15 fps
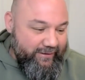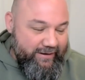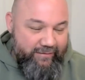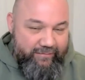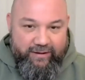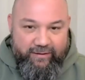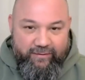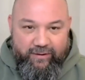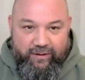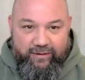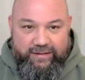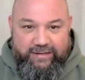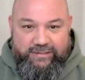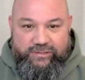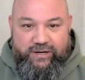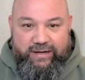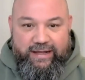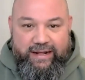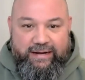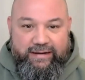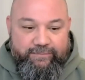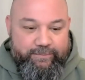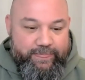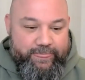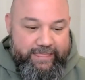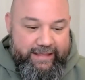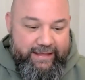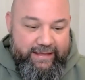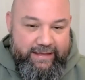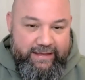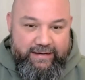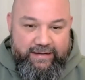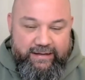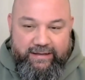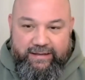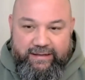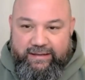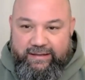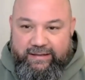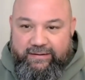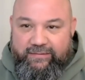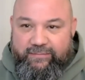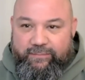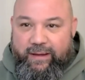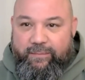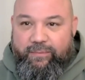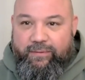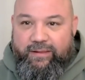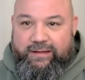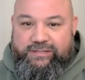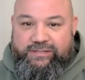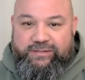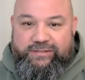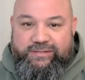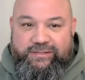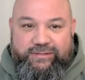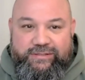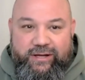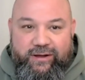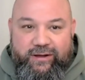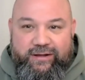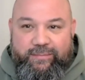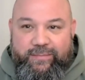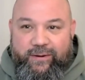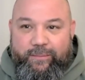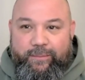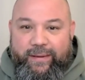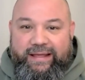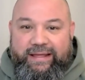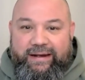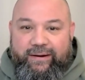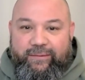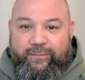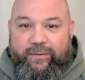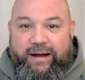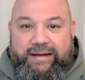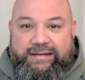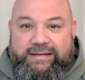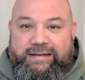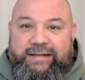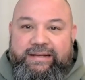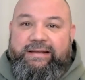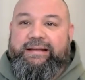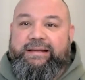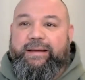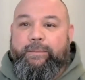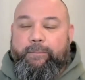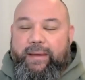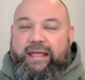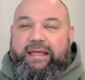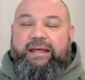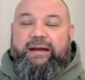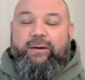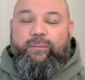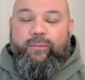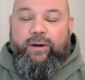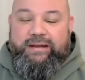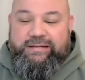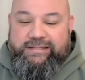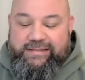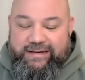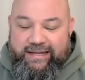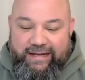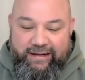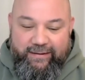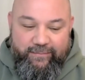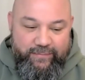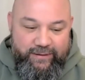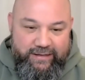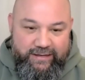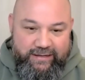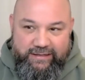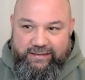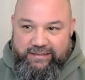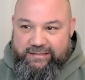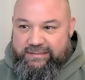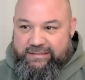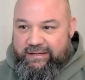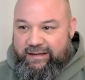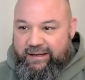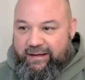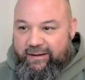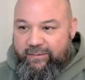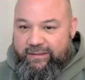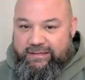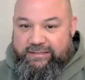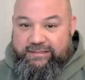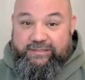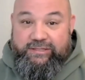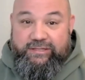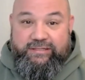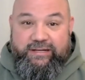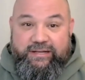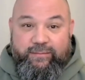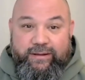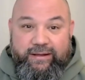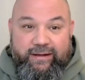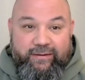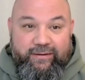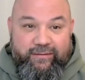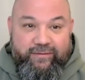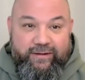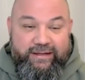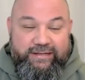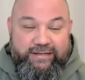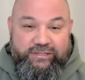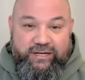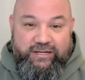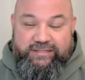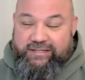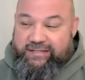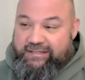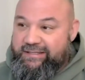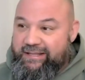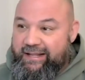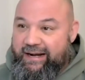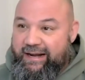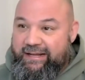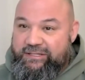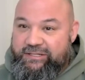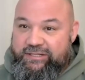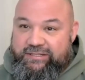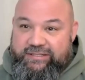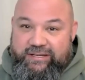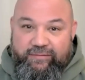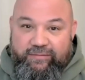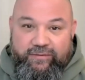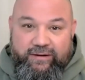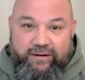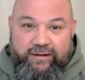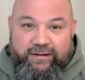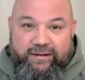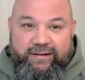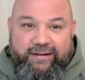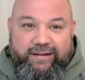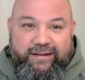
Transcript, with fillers: recovered alcoholic and drug addict, and it is my pleasure to talk about making it right, making it right today, because uh, this is just coming out of an injustice that I just suffered.